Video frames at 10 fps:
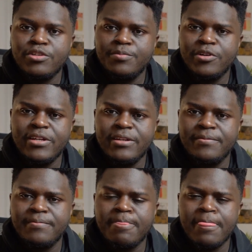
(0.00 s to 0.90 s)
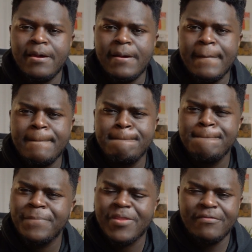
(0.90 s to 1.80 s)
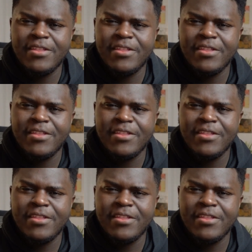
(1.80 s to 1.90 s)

your body. If